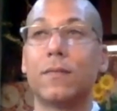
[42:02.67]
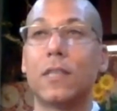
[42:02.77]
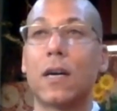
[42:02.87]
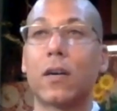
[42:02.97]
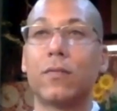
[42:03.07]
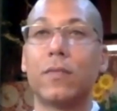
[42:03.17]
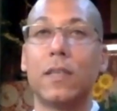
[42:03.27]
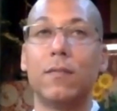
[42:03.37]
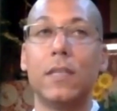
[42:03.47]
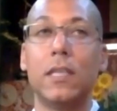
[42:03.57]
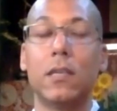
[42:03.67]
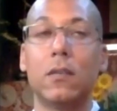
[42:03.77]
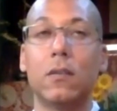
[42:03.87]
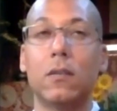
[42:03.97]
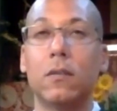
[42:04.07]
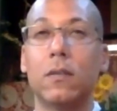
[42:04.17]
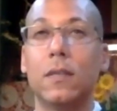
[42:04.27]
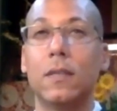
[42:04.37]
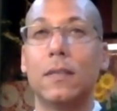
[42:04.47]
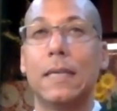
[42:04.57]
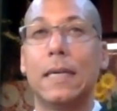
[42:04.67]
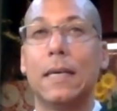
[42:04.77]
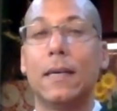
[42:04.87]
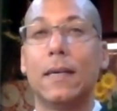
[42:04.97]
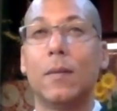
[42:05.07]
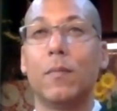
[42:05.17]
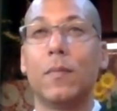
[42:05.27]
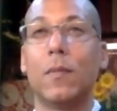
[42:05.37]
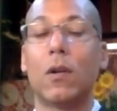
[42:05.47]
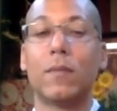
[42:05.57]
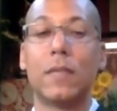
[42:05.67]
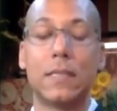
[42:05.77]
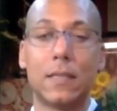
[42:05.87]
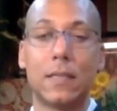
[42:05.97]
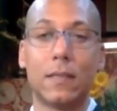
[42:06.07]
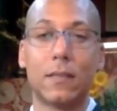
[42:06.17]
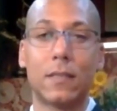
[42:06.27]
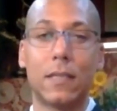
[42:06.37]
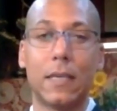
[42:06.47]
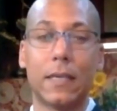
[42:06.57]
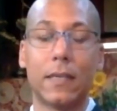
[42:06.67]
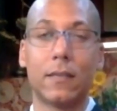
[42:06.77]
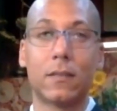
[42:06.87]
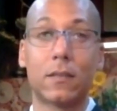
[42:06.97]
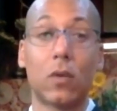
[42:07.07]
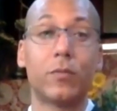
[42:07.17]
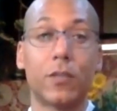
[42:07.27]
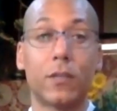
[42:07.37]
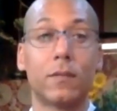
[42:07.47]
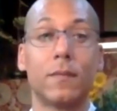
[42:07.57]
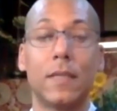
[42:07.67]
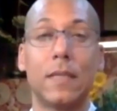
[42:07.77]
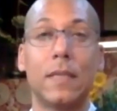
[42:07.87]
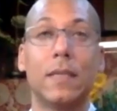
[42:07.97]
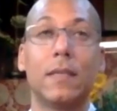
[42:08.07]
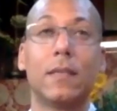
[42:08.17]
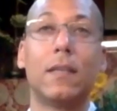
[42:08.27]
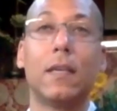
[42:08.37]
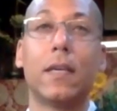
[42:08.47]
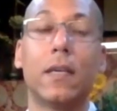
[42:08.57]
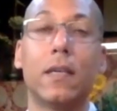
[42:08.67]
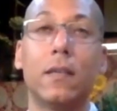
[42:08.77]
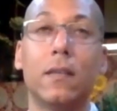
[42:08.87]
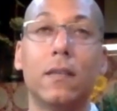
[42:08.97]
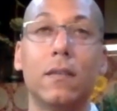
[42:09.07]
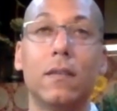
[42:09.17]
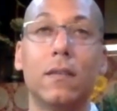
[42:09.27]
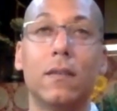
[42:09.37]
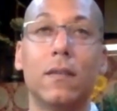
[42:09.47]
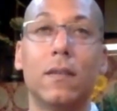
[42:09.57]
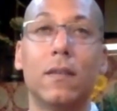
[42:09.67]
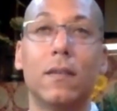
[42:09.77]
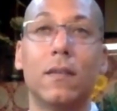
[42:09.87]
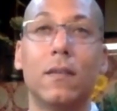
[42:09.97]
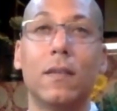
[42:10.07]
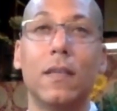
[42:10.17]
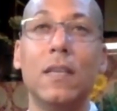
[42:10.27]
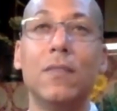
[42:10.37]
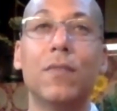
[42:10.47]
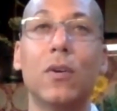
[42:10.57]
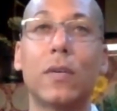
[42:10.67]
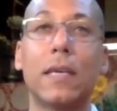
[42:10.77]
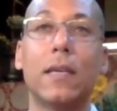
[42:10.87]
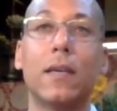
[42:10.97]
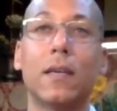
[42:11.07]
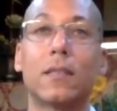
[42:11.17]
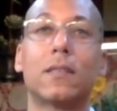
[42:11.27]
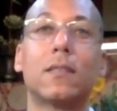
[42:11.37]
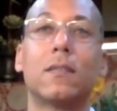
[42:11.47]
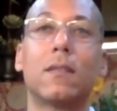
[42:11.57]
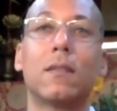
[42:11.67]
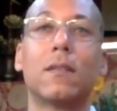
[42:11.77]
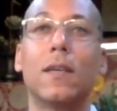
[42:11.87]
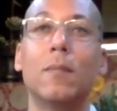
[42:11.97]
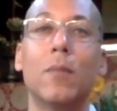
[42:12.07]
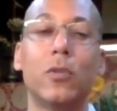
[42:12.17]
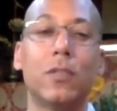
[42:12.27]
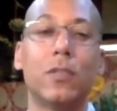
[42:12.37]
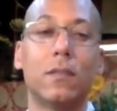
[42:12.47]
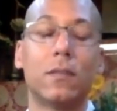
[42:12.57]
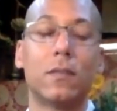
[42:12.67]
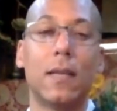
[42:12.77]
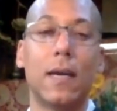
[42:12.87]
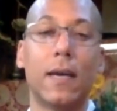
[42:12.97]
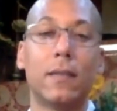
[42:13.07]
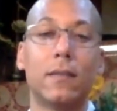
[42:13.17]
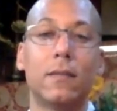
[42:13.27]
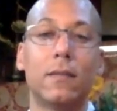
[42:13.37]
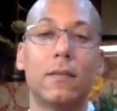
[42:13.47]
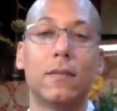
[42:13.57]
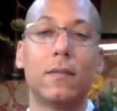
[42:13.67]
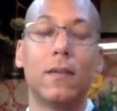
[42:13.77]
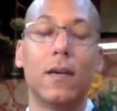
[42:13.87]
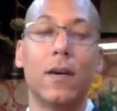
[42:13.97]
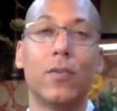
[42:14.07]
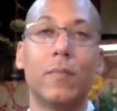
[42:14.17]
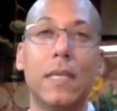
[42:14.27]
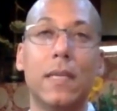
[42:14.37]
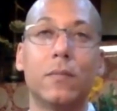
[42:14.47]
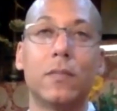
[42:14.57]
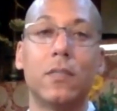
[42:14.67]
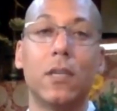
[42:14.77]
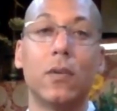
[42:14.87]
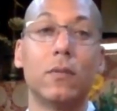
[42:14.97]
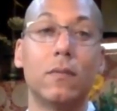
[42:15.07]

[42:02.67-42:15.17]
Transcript: photography, video, all of these things can, sculpture can evoke in us emotions that other mediums don't.